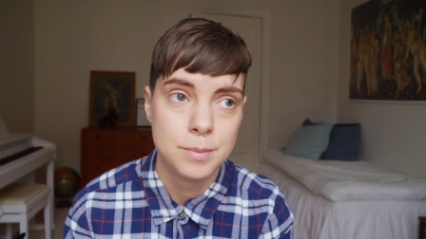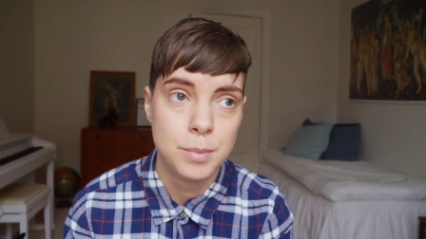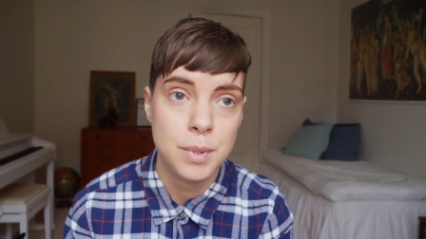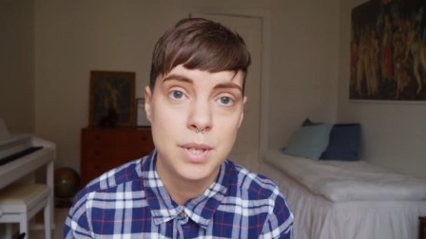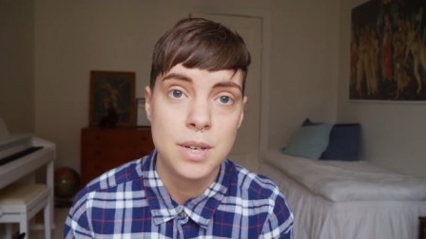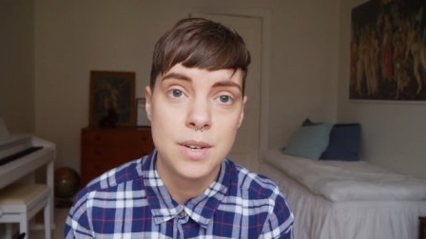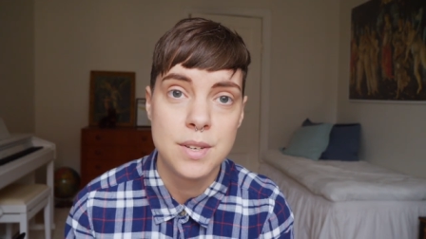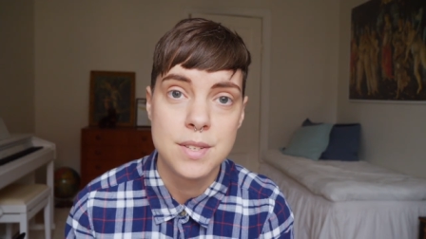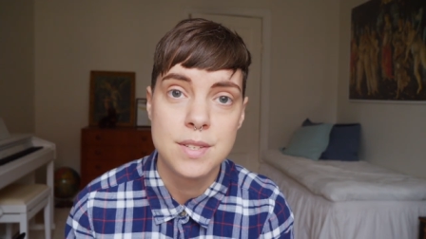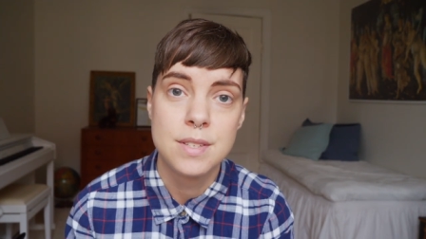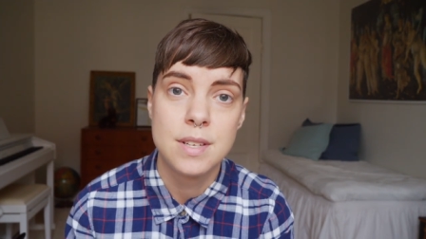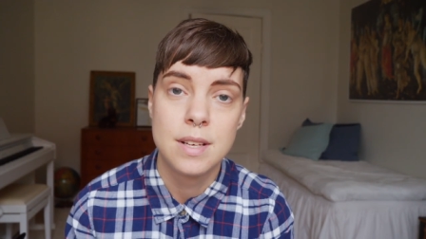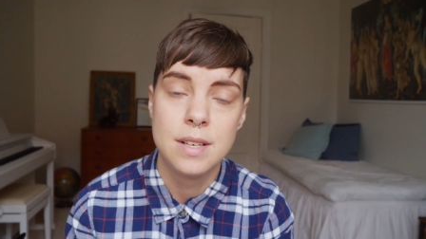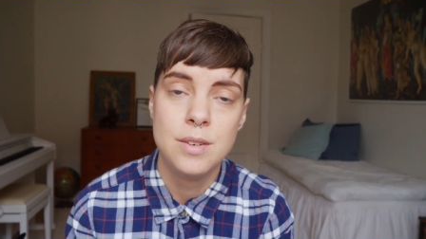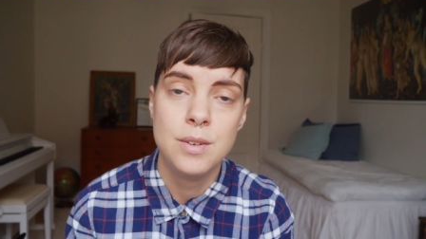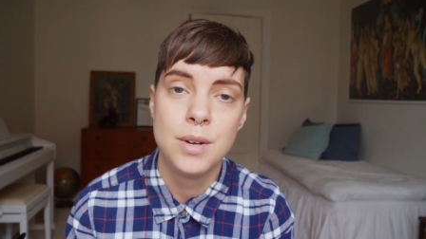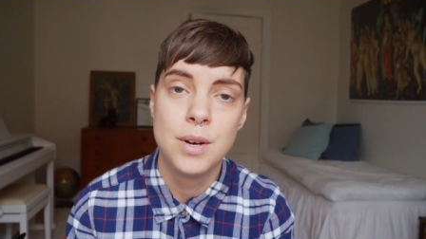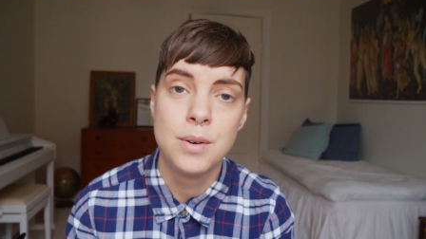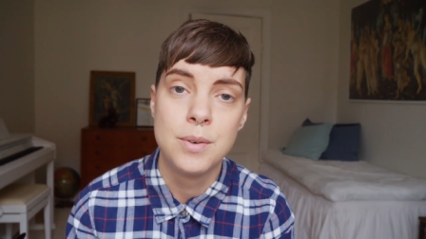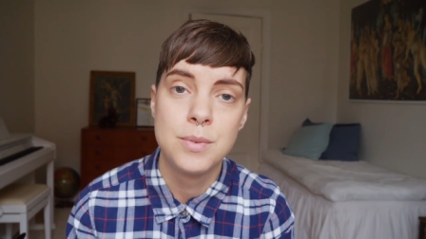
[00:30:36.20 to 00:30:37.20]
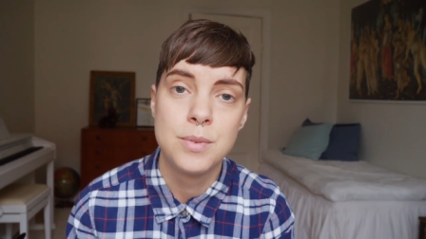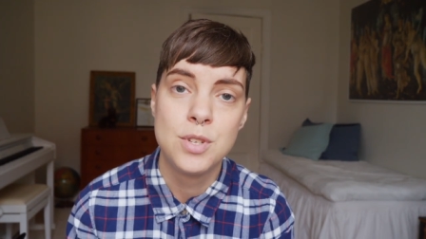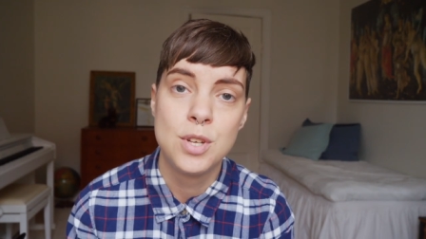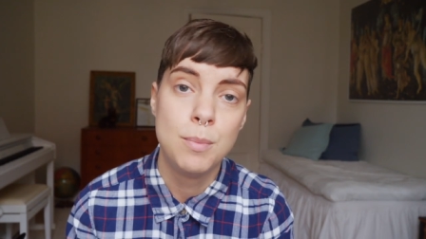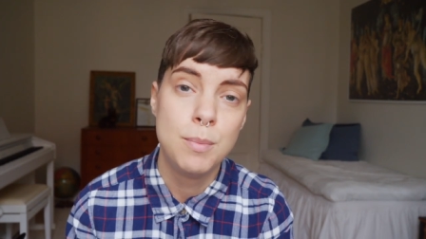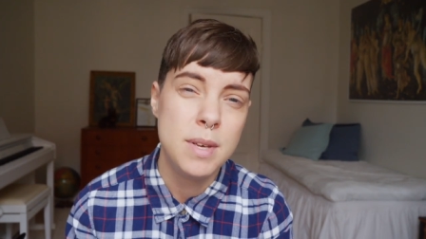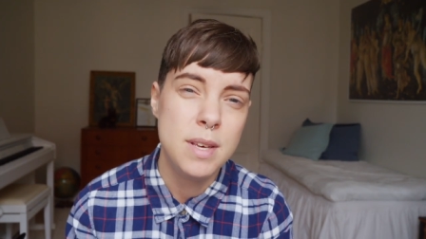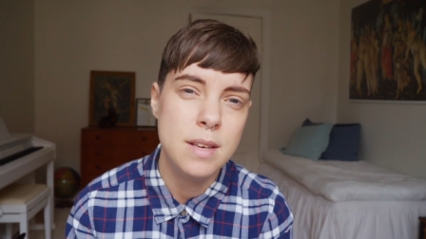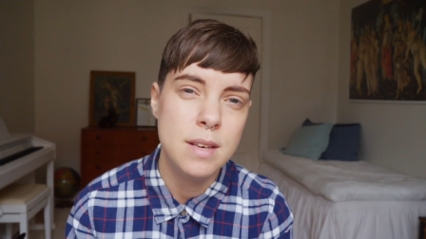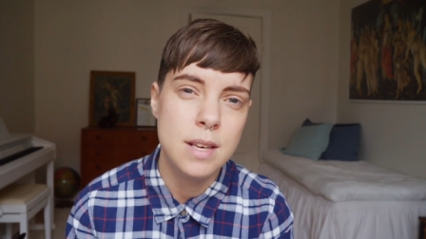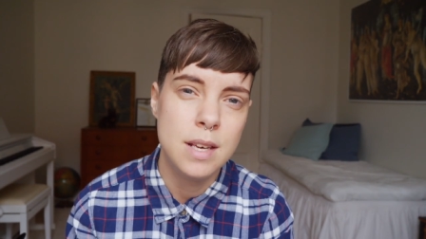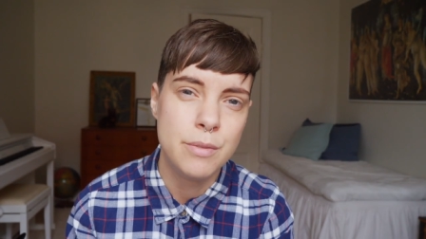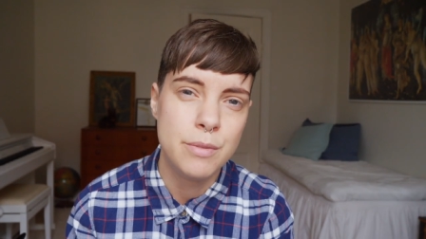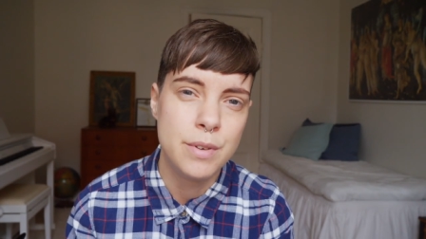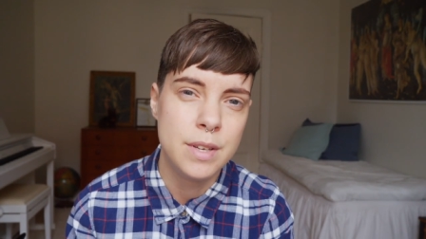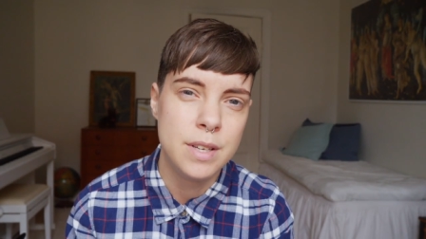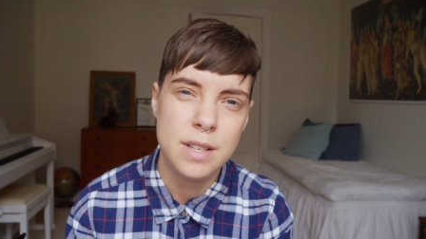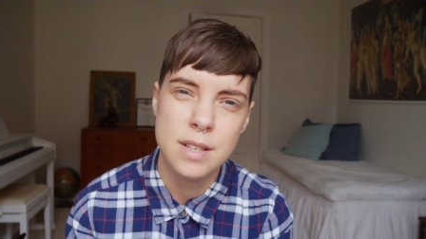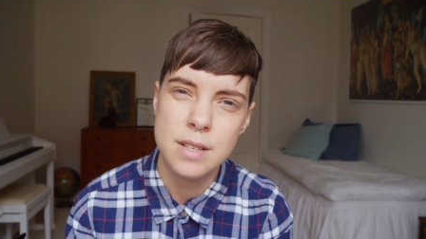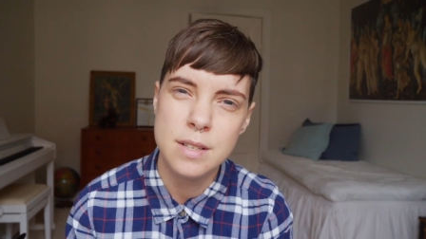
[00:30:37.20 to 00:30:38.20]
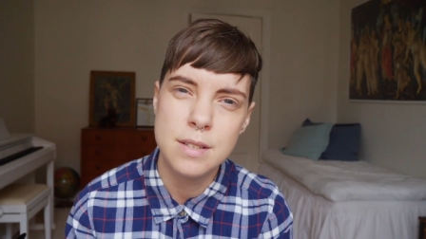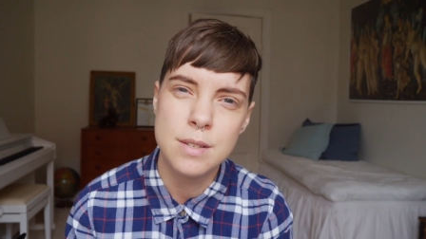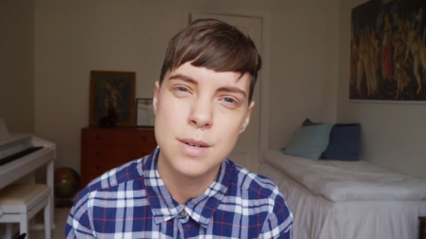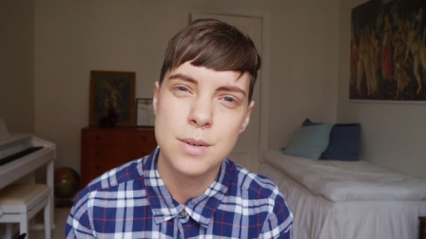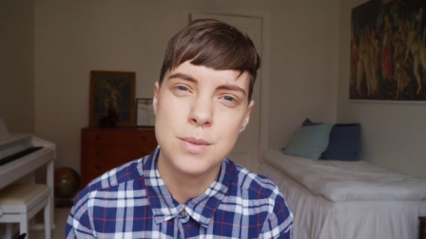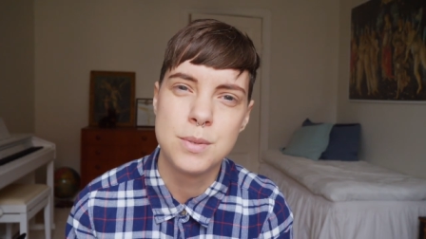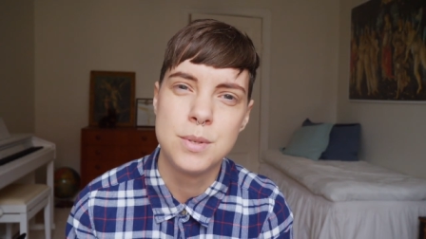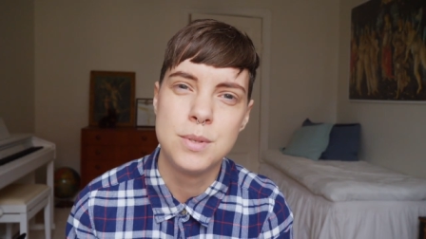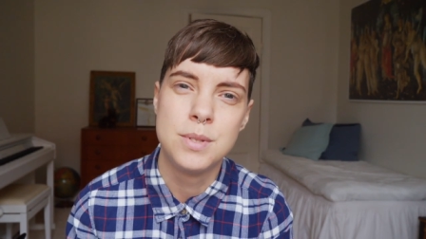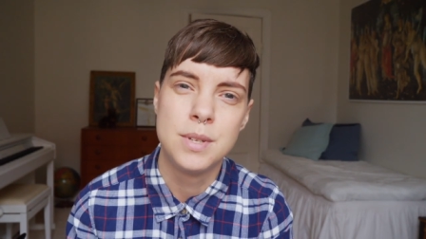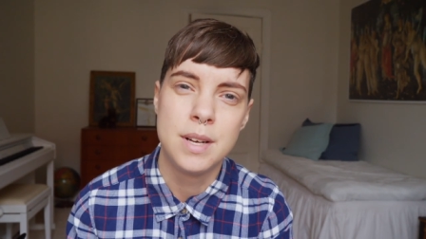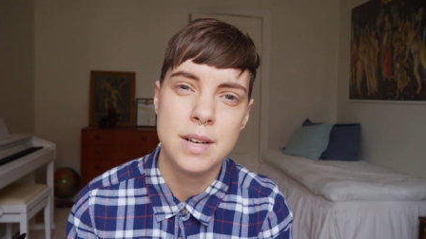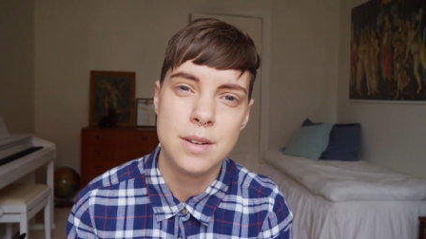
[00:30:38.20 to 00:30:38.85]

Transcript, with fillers: because you know to me if you didn't go to